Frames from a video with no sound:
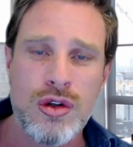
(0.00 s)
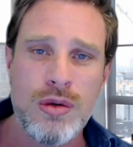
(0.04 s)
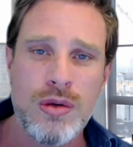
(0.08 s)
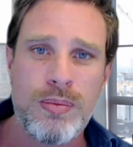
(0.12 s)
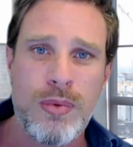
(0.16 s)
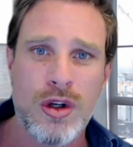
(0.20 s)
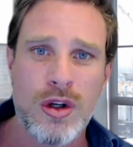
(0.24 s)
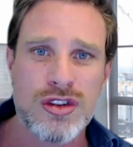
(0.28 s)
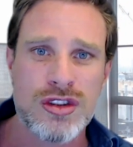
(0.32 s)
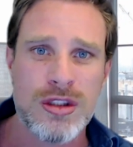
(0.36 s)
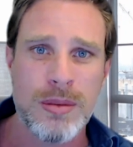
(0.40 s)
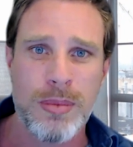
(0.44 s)

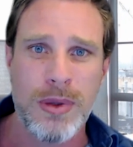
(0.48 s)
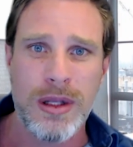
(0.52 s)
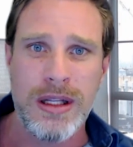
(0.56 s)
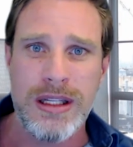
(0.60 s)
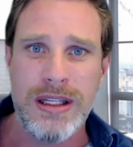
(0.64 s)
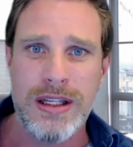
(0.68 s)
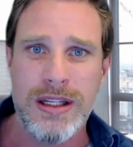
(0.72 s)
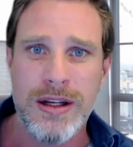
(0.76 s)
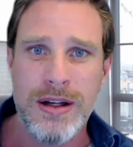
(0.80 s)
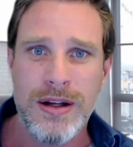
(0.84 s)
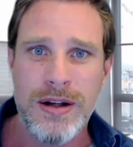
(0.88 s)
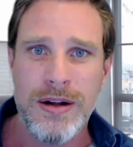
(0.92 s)

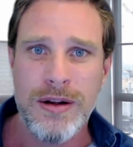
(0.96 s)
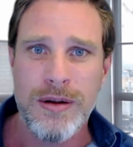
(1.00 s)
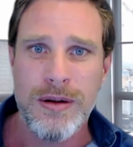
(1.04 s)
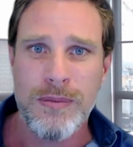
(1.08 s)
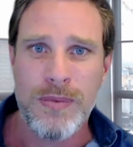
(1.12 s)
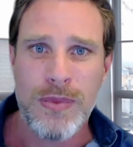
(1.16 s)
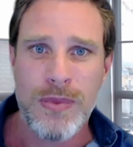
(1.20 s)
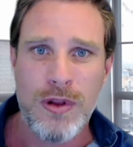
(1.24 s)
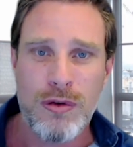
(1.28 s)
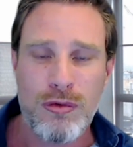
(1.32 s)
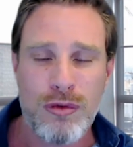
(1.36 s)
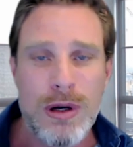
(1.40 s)
possibly
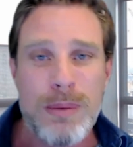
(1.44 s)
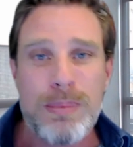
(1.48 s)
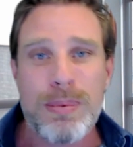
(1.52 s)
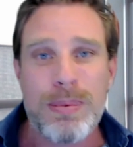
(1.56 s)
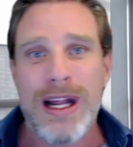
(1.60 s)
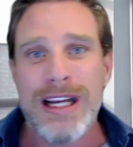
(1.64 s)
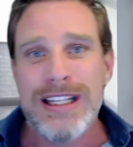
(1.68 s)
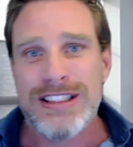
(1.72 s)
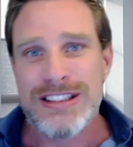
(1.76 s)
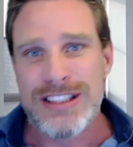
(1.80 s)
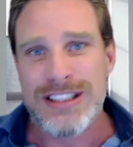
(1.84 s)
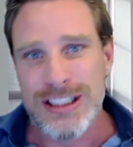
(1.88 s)

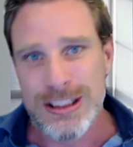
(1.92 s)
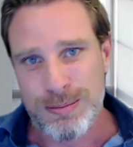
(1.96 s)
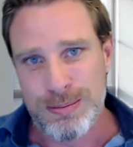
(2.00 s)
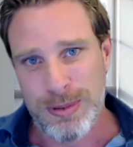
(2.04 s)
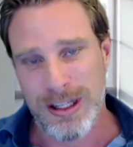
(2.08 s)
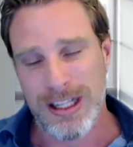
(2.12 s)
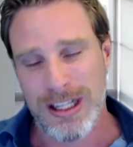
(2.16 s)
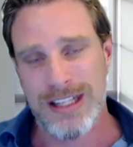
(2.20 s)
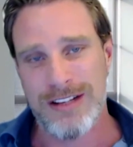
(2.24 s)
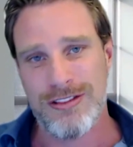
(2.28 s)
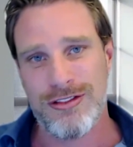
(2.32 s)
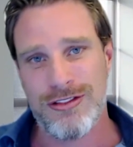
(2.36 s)
replace this
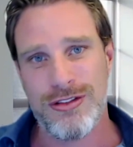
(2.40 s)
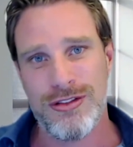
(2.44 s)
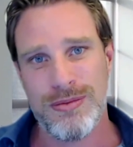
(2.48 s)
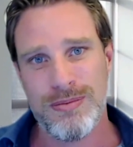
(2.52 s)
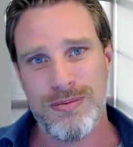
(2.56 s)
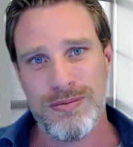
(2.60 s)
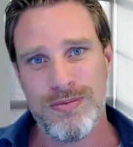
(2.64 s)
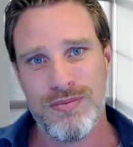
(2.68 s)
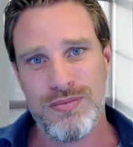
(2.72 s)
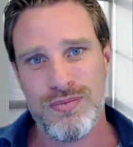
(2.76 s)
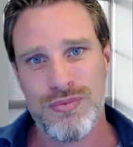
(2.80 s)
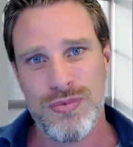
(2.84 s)
belief?
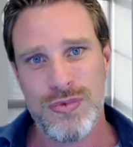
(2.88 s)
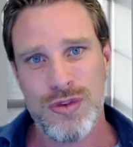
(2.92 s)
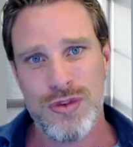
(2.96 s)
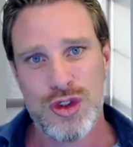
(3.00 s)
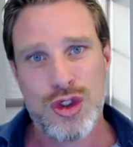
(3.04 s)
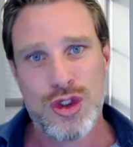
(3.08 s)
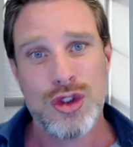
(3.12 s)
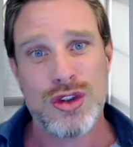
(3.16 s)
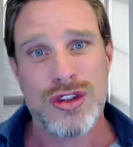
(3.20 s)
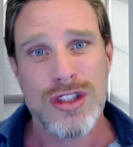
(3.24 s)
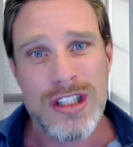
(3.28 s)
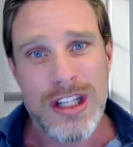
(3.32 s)

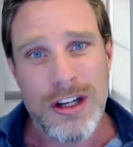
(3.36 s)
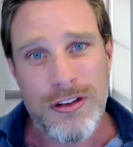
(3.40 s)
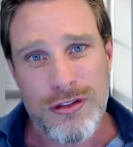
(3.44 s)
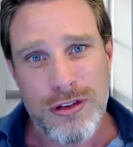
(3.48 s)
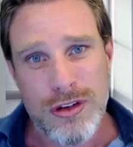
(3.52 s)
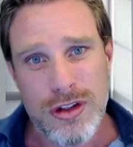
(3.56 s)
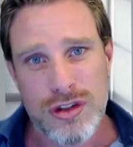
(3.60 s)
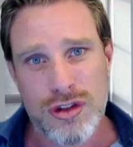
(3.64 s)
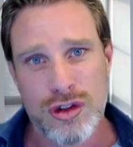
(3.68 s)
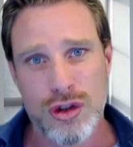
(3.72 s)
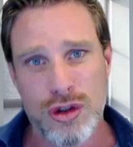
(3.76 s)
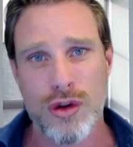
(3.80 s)
Choose a
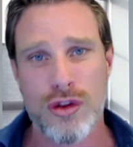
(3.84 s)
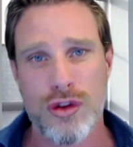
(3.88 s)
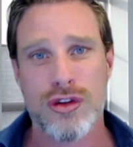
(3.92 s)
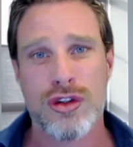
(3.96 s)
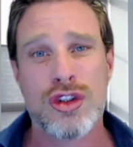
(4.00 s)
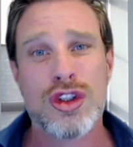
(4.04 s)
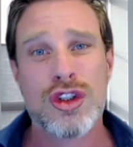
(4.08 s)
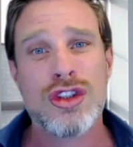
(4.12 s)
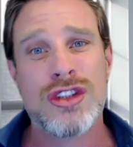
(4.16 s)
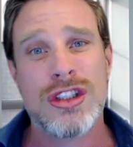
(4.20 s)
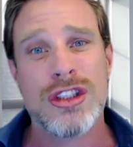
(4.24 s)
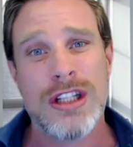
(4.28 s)
different truth,
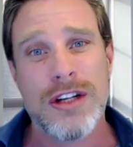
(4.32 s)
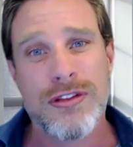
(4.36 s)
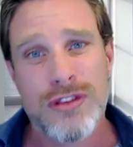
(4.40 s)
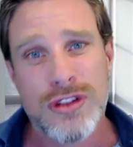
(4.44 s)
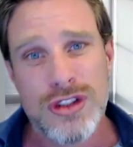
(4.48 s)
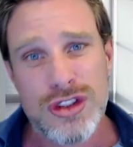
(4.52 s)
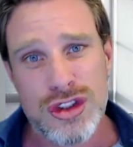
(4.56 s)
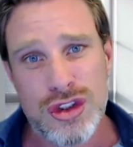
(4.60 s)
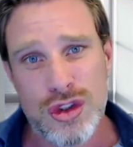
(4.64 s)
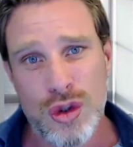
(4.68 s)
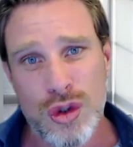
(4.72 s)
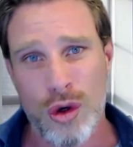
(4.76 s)
choose a
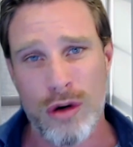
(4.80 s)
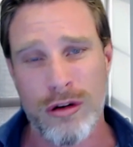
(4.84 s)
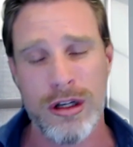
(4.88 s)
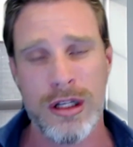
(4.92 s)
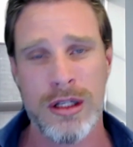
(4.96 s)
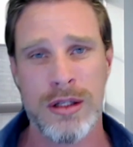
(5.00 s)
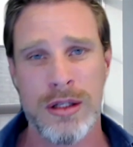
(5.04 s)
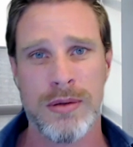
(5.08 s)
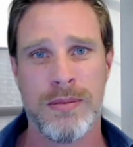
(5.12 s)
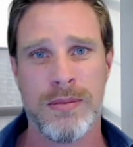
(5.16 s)
different story.